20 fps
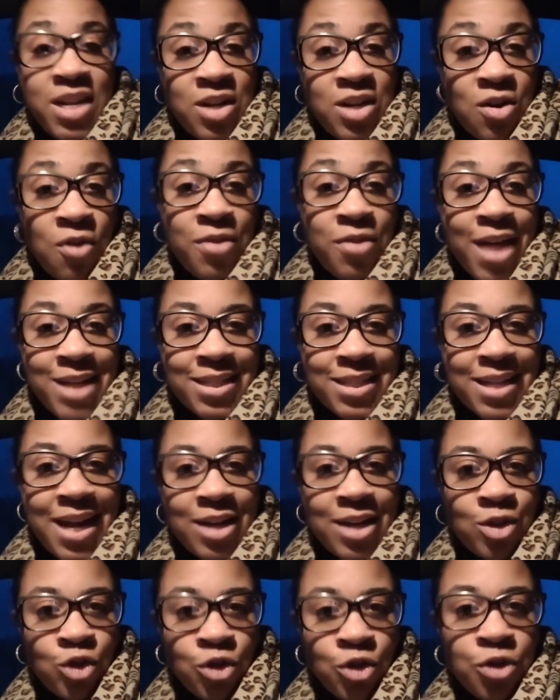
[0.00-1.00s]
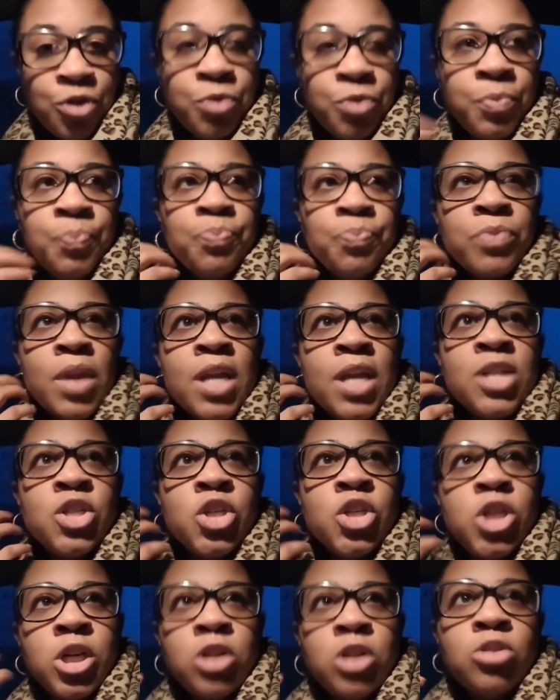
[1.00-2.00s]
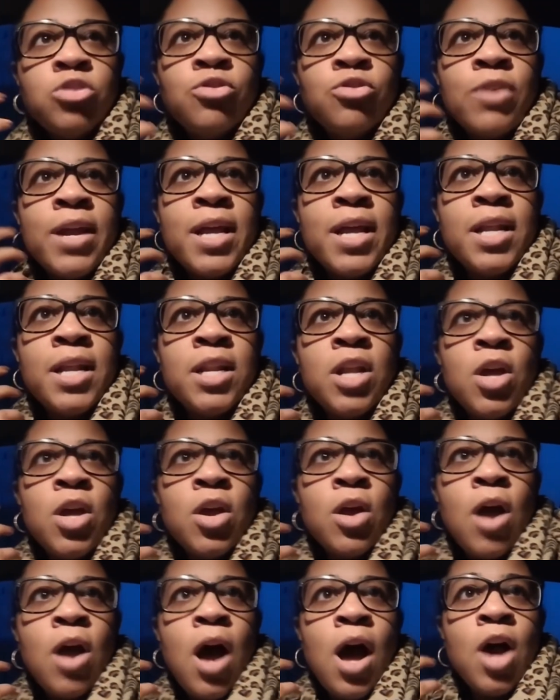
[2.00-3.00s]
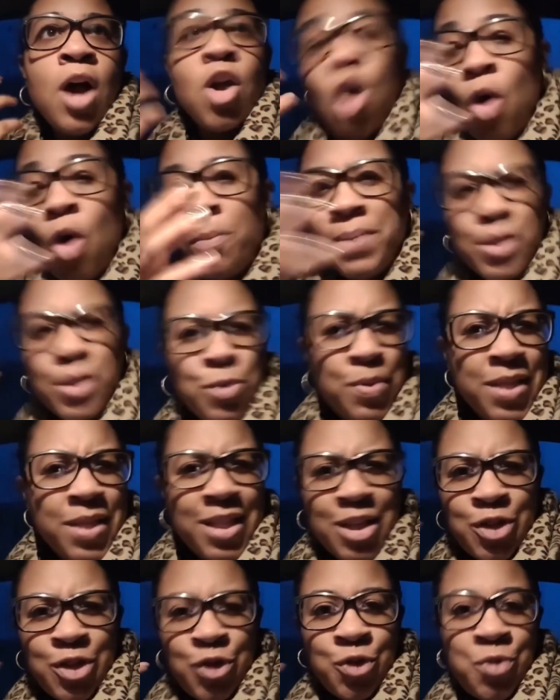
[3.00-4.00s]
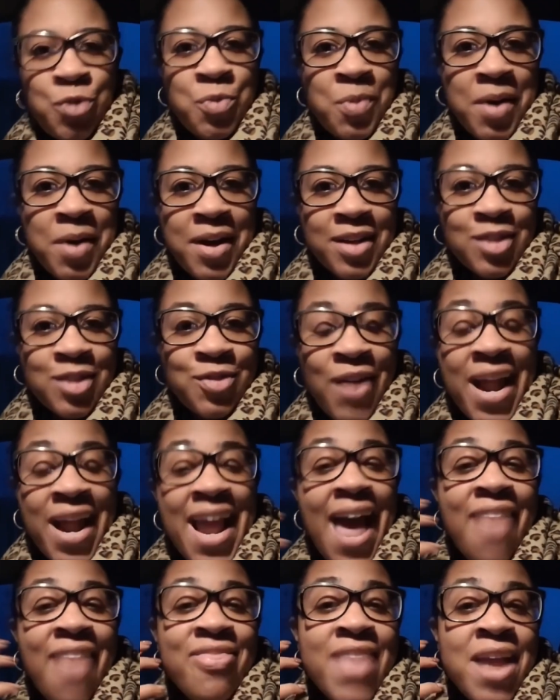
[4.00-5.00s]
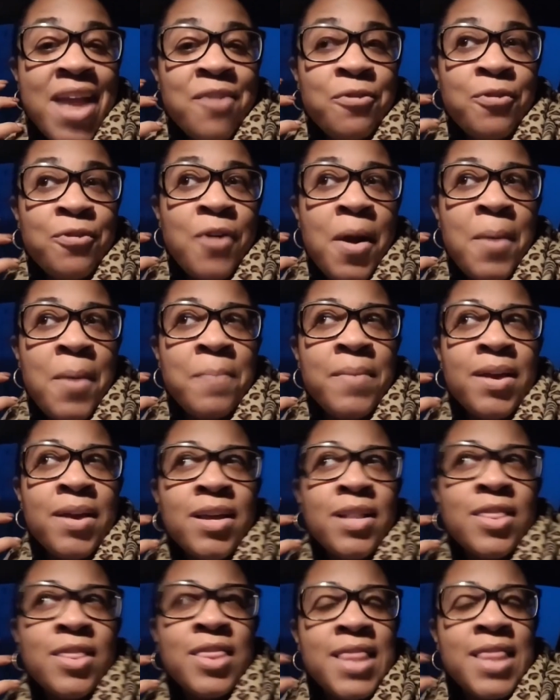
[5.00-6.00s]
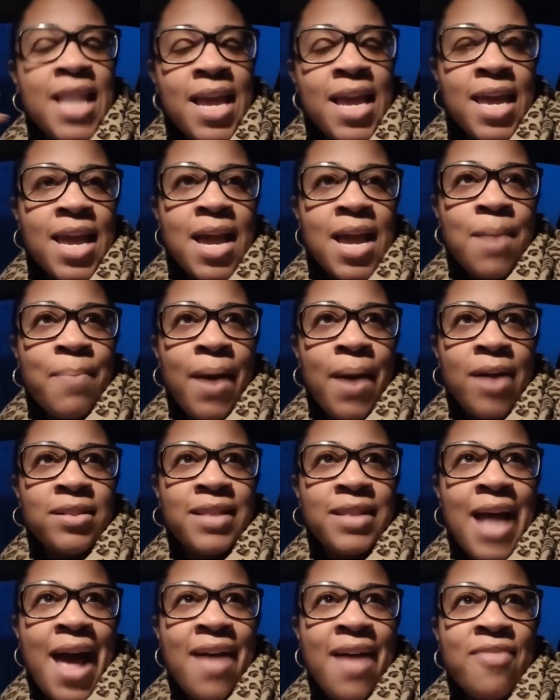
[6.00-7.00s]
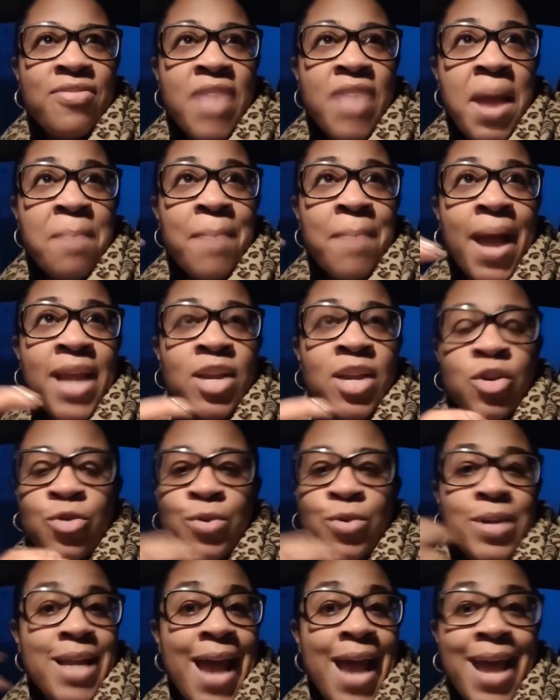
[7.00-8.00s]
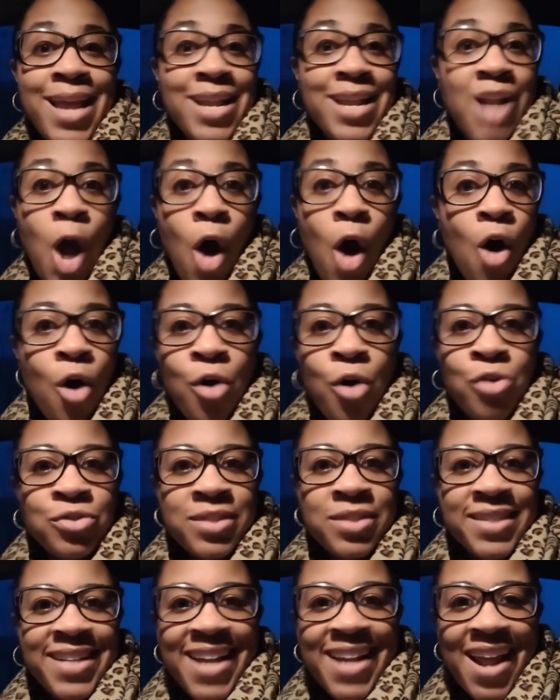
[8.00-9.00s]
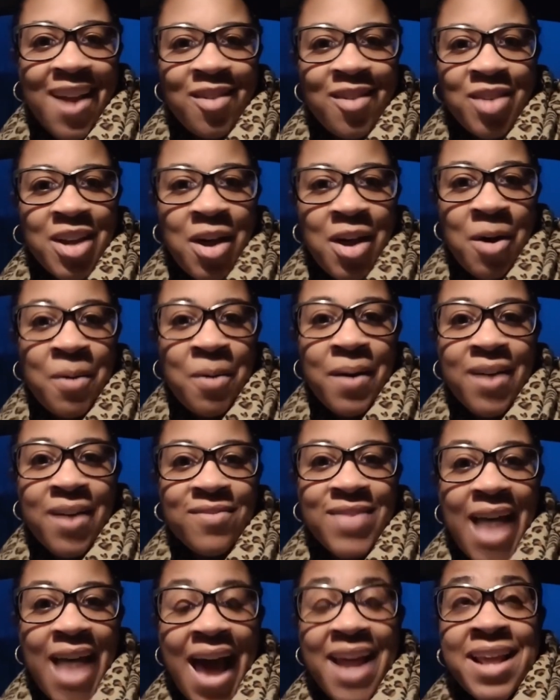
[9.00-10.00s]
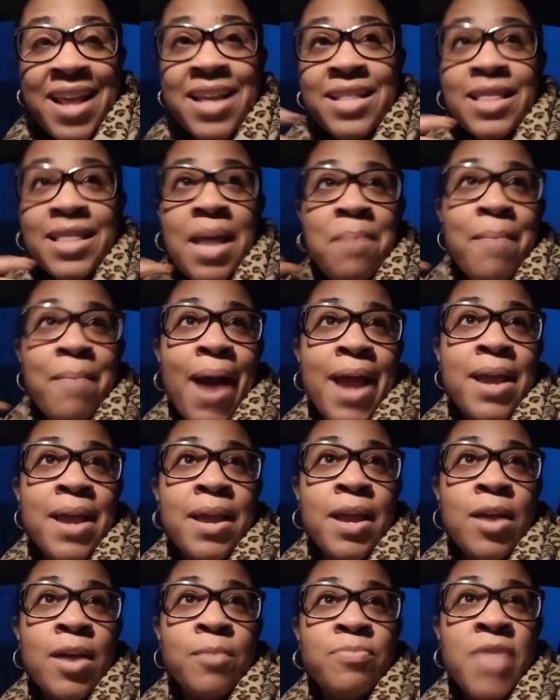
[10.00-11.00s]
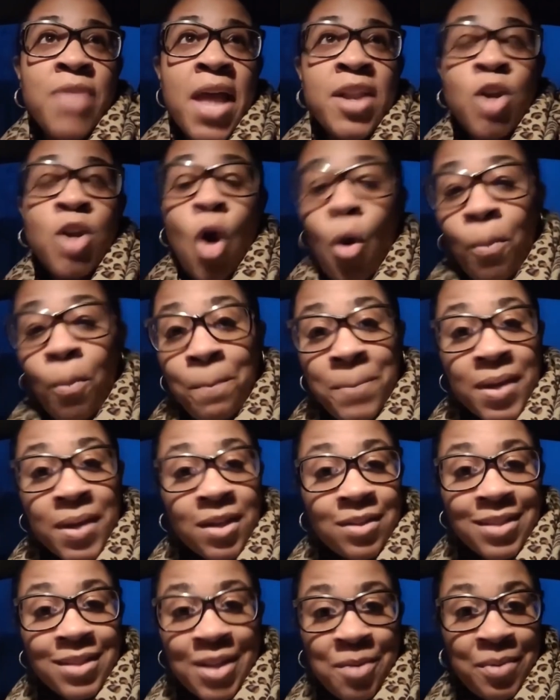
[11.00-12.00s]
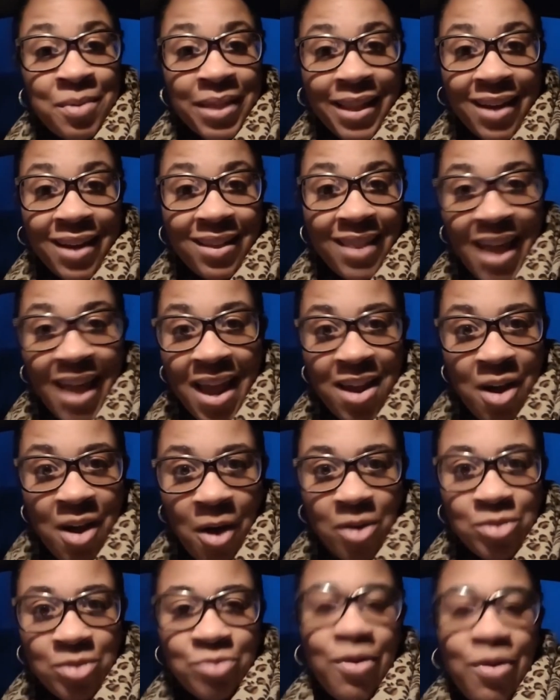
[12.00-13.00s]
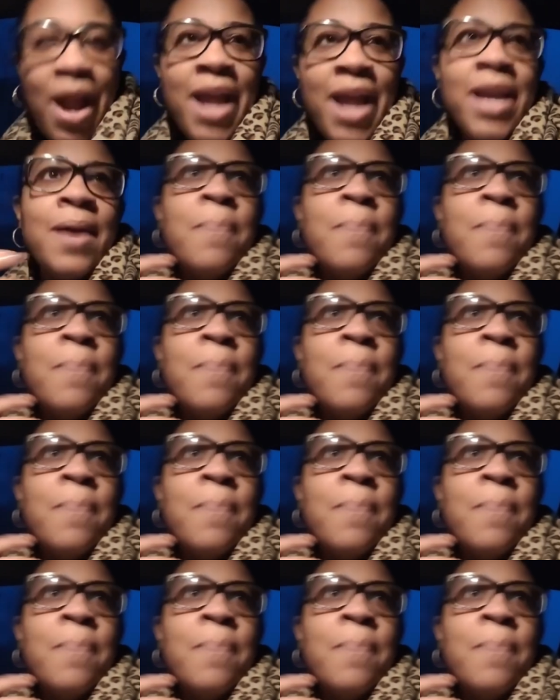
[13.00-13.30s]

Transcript: know that's not true. Children go between these two worlds, right? And then from thinking about that, they might create a whole scenario of that. They might then go build it with their Legos, right?